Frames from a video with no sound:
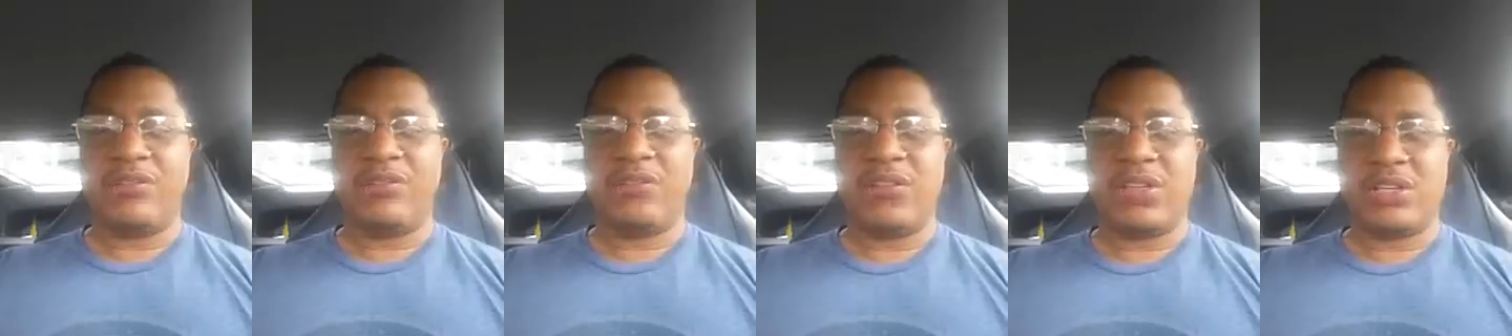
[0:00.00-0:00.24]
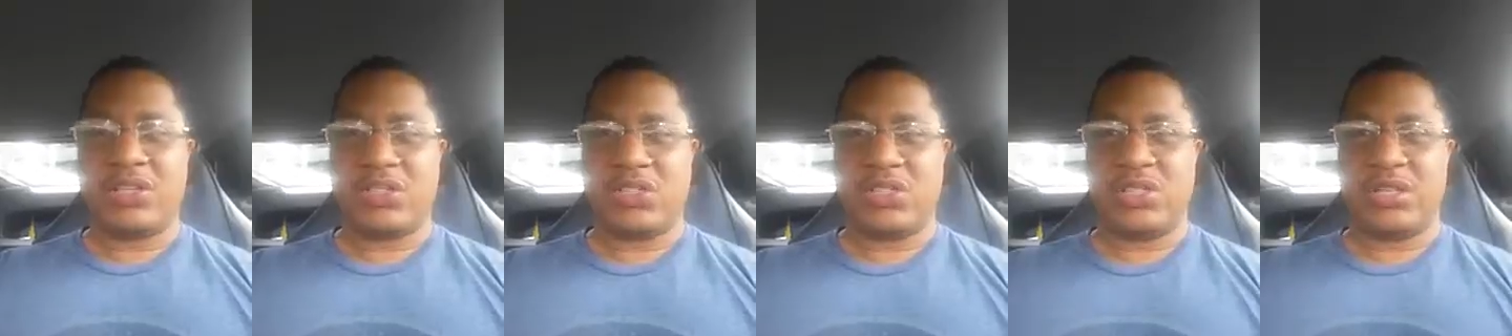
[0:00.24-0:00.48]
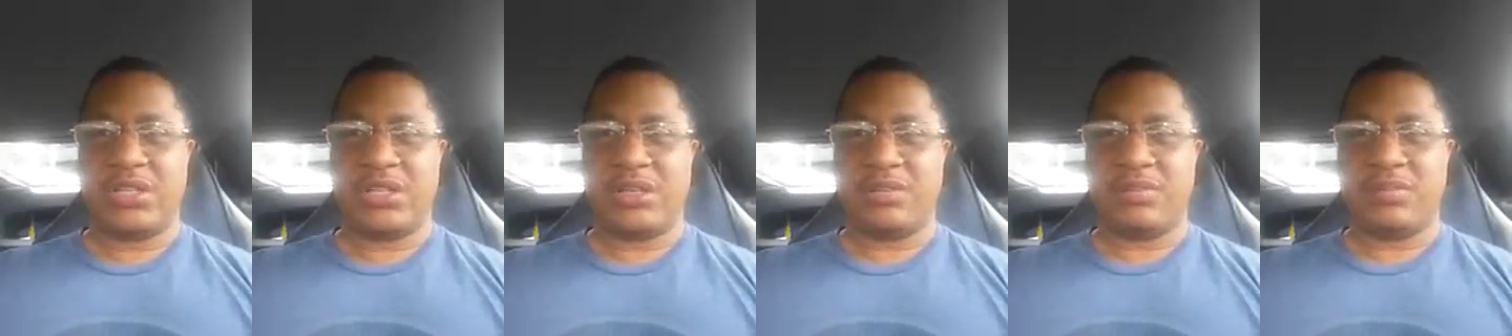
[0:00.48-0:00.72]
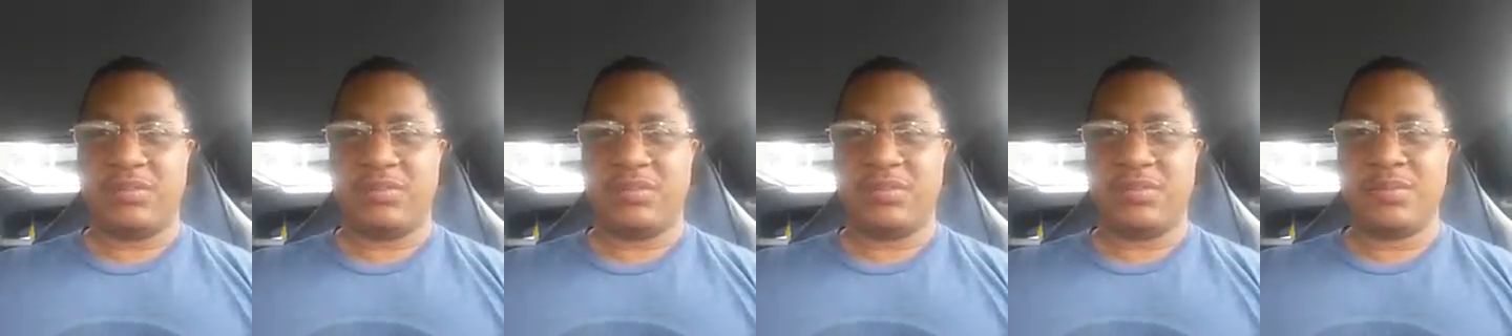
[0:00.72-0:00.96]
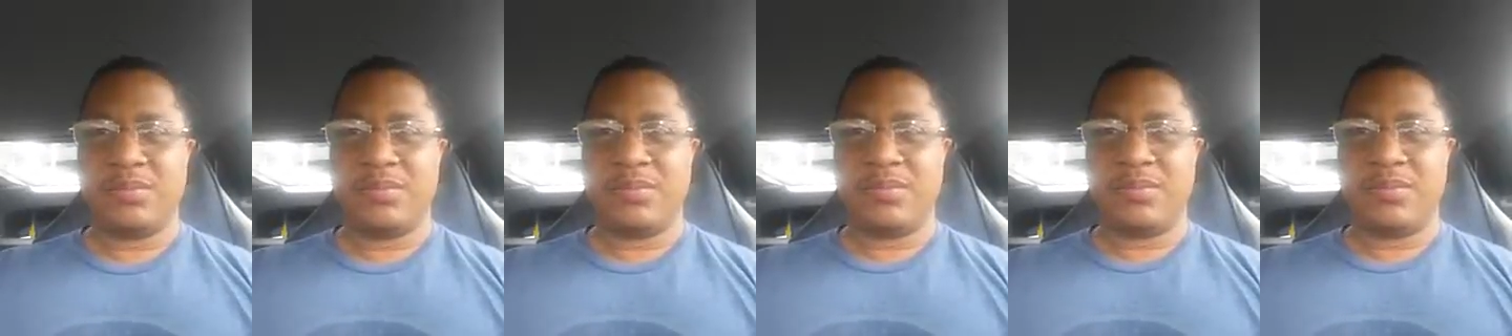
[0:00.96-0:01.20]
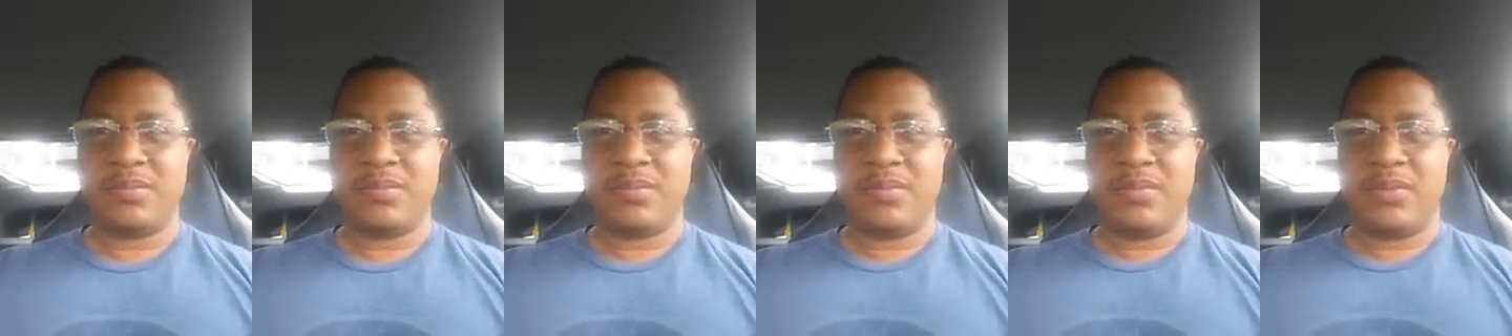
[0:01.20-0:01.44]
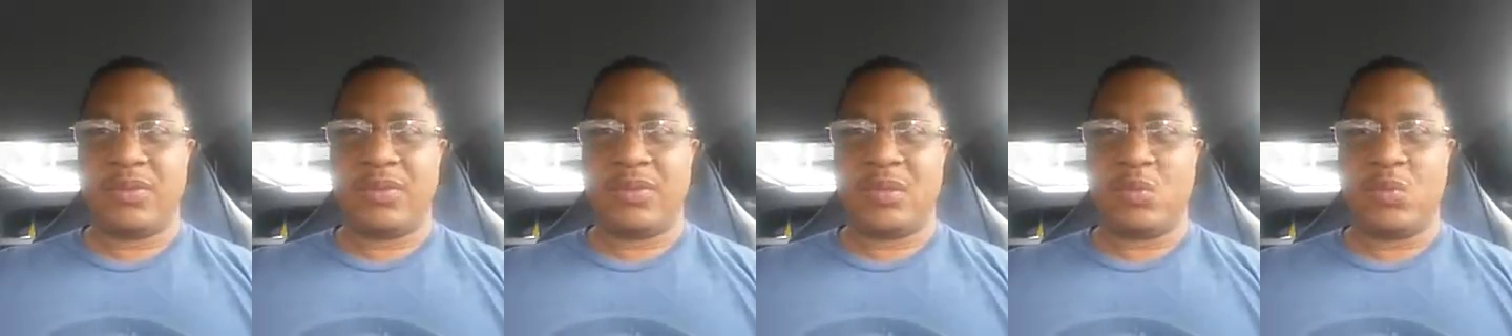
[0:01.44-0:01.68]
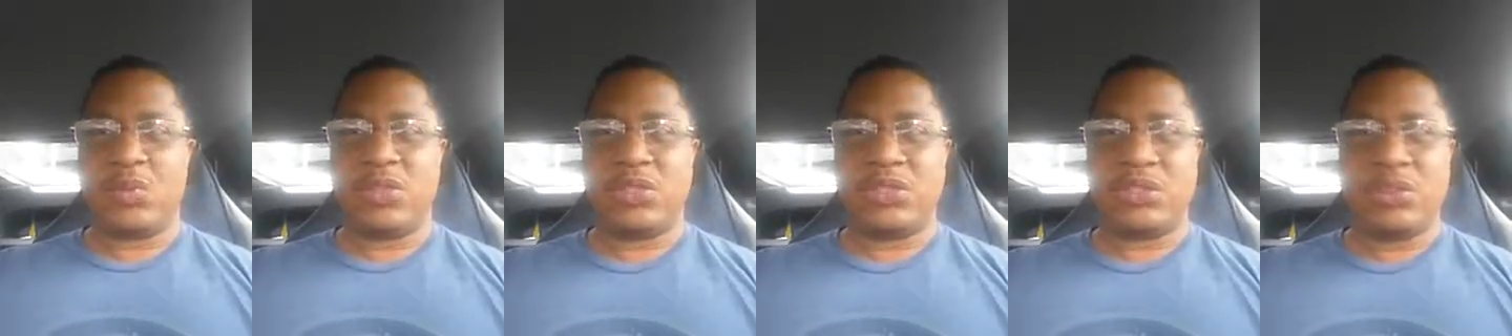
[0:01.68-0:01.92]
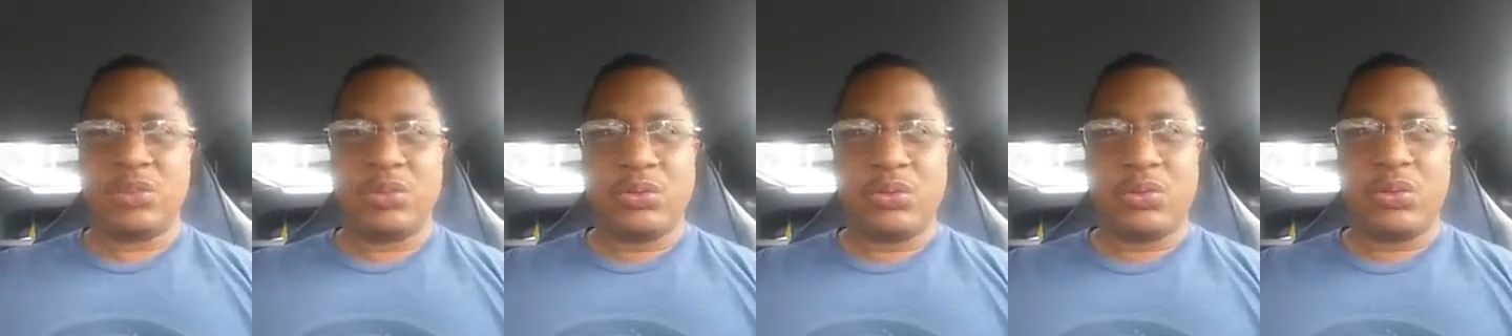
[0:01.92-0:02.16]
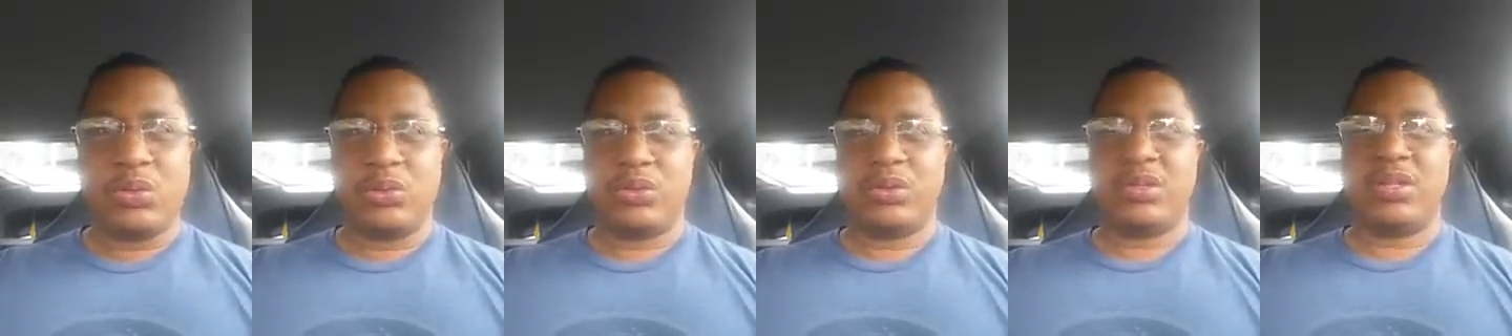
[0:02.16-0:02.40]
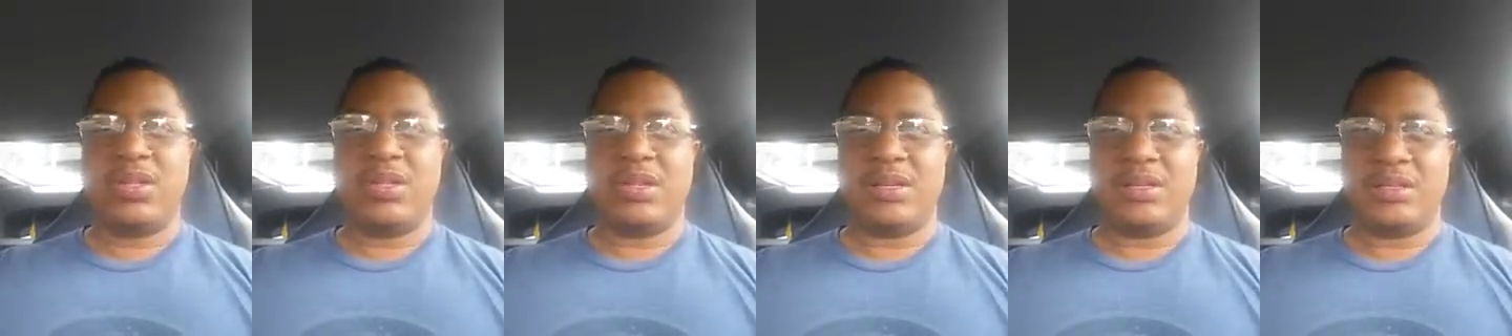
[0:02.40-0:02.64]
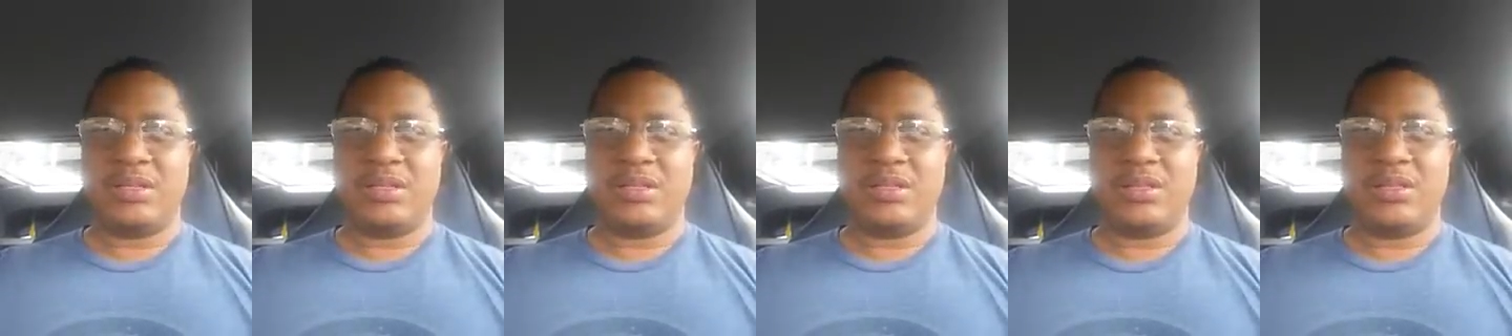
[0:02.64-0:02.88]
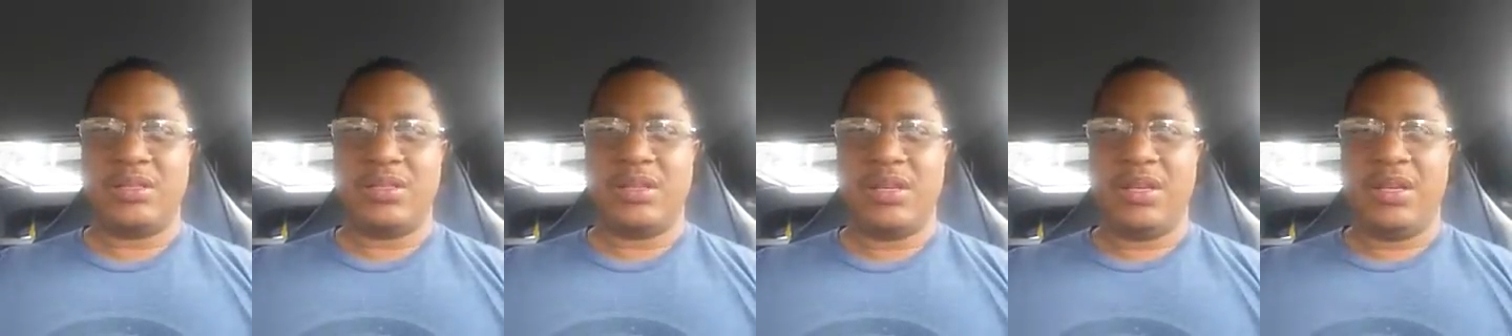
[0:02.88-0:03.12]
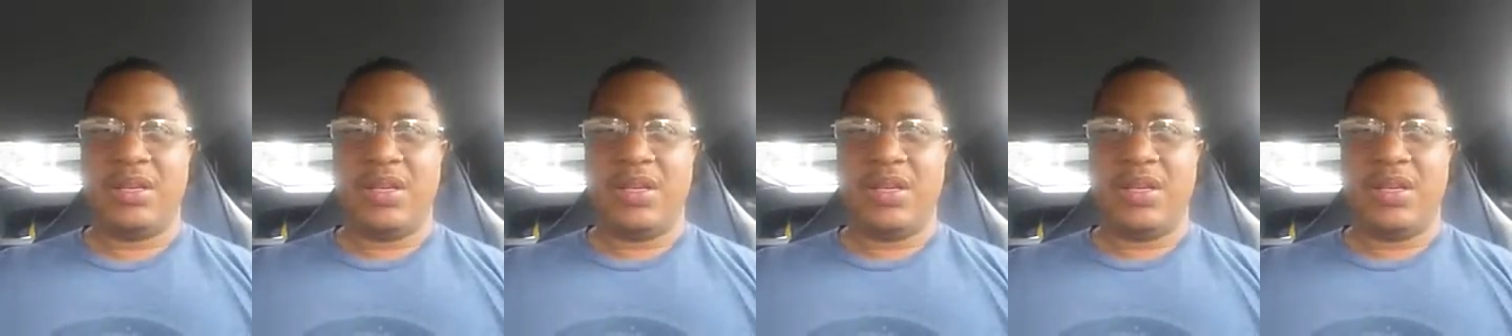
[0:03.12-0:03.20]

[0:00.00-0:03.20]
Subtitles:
invent shit. We still do things.